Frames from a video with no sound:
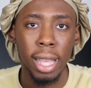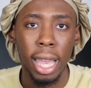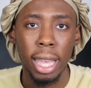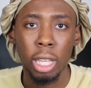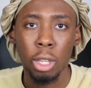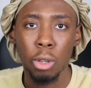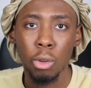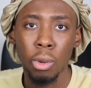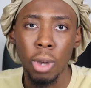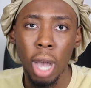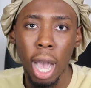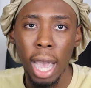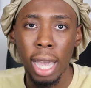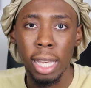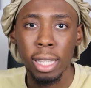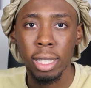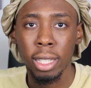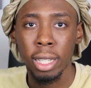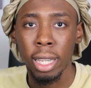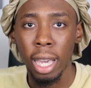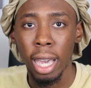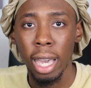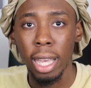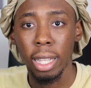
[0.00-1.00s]
that you guys
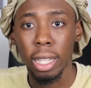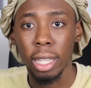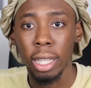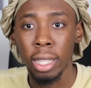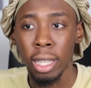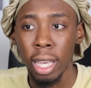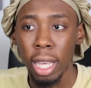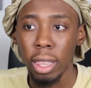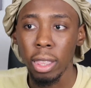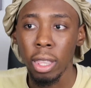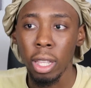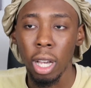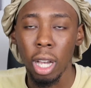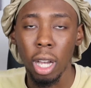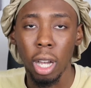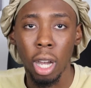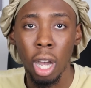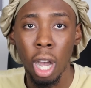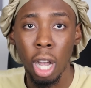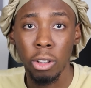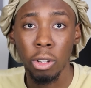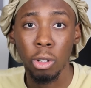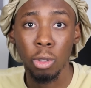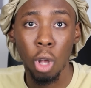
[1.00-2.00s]
can get the
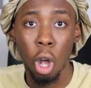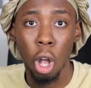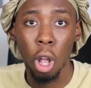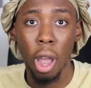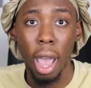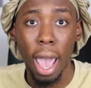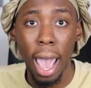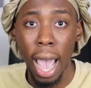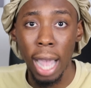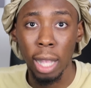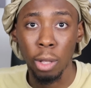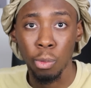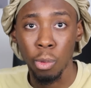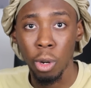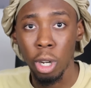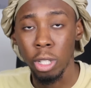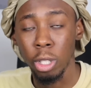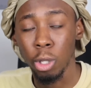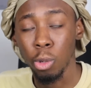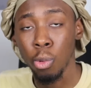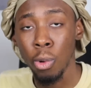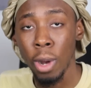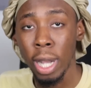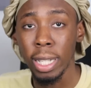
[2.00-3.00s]
$100
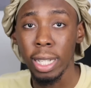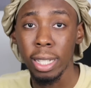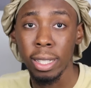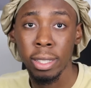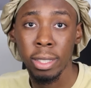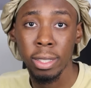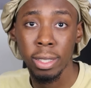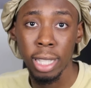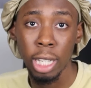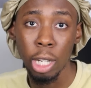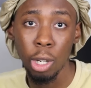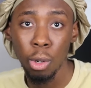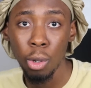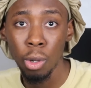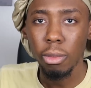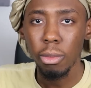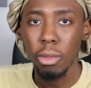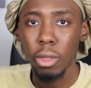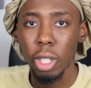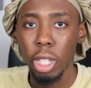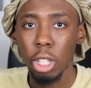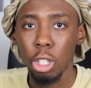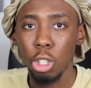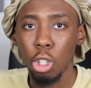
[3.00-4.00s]
AdWords credit still.
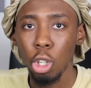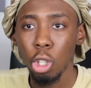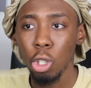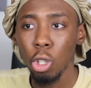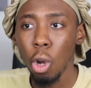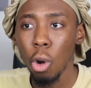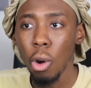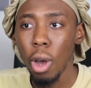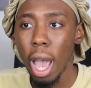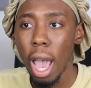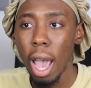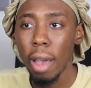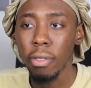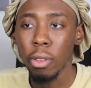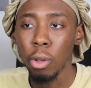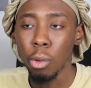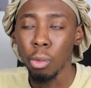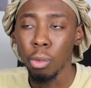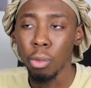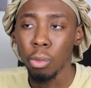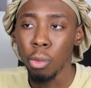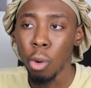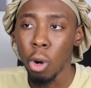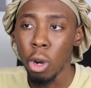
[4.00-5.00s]
So you don't have to
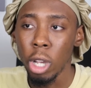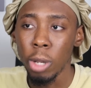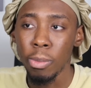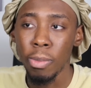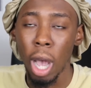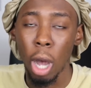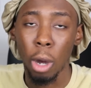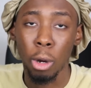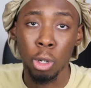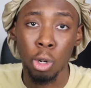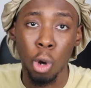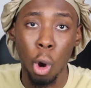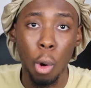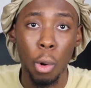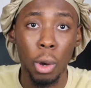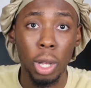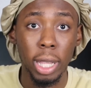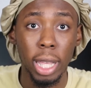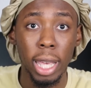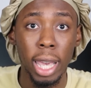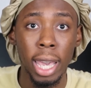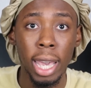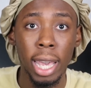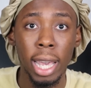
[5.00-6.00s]
worry about
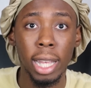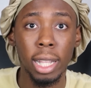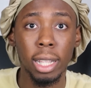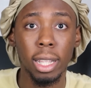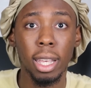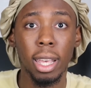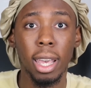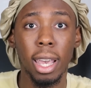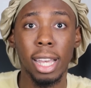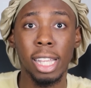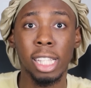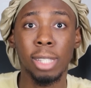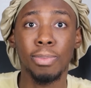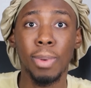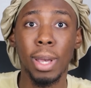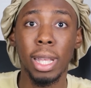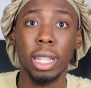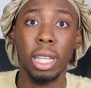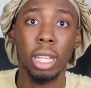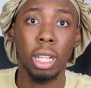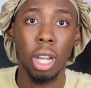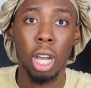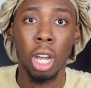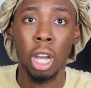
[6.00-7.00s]
going in and
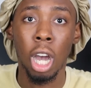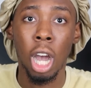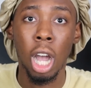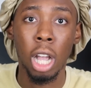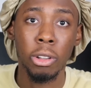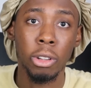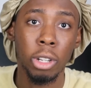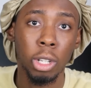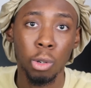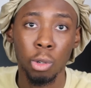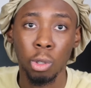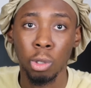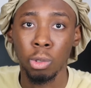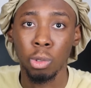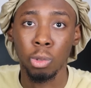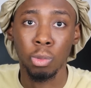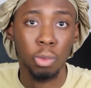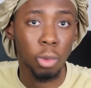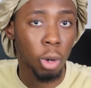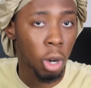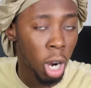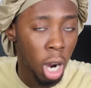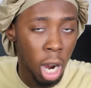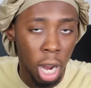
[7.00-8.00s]
spending $100
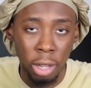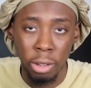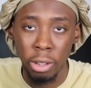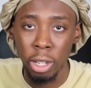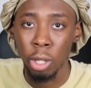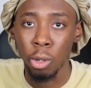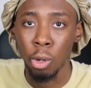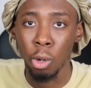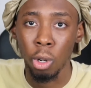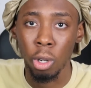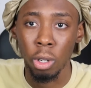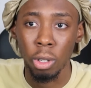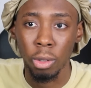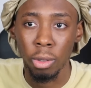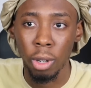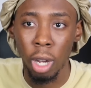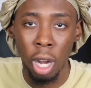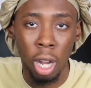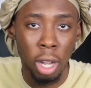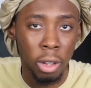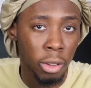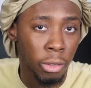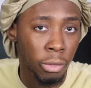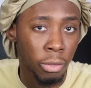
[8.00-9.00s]
or
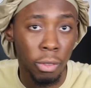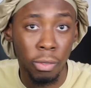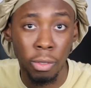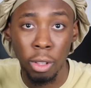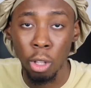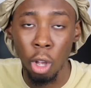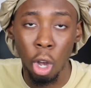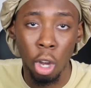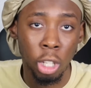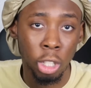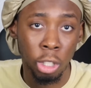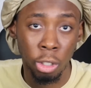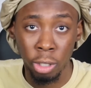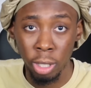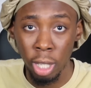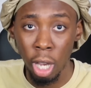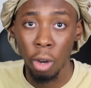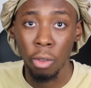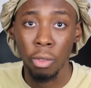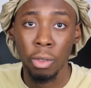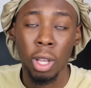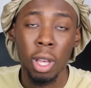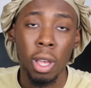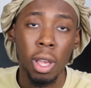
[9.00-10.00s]
$150
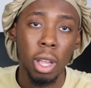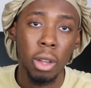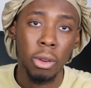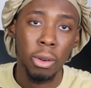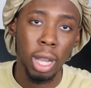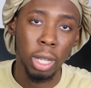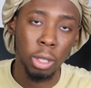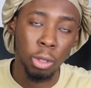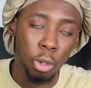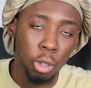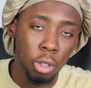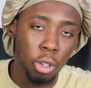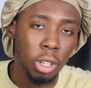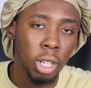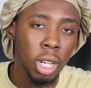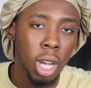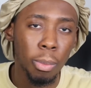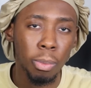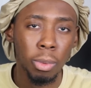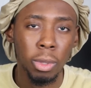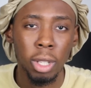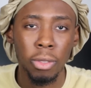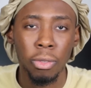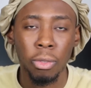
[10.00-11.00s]
yourself. Right, those are a
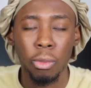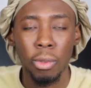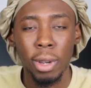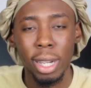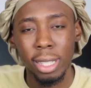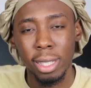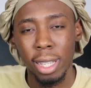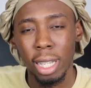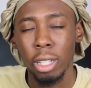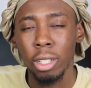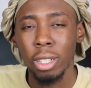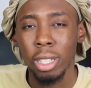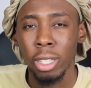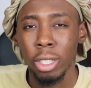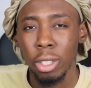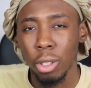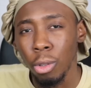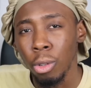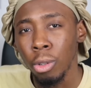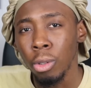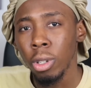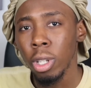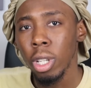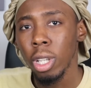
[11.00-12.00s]
couple of different ways that you can
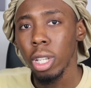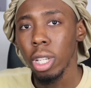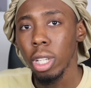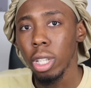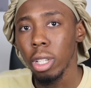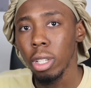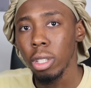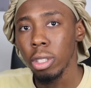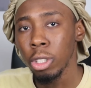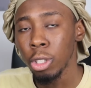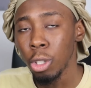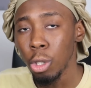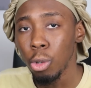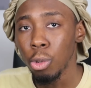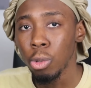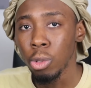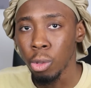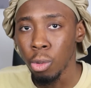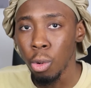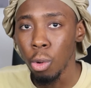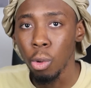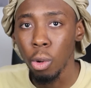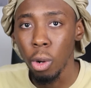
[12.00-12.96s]
still use